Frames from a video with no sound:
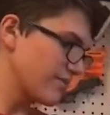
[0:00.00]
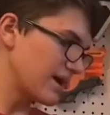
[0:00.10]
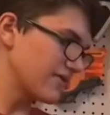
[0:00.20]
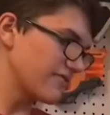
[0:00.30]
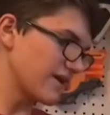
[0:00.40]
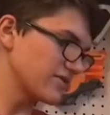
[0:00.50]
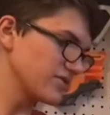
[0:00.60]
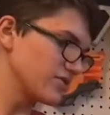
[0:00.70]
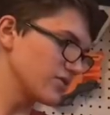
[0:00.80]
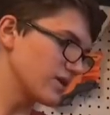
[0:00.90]
might have found a
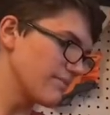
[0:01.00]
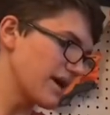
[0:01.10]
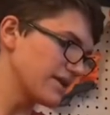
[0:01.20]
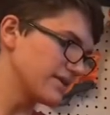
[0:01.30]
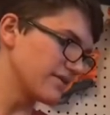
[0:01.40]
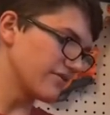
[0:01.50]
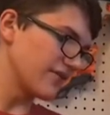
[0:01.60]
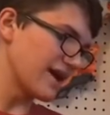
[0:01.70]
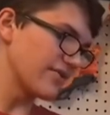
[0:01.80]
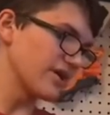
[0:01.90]
new competitor
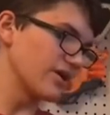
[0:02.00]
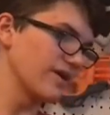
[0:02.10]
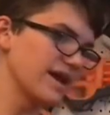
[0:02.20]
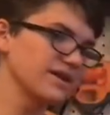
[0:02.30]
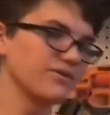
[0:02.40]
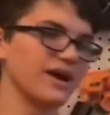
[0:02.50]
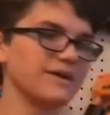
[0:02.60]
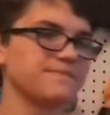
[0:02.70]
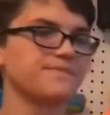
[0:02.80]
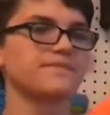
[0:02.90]
for that, though. Anyway,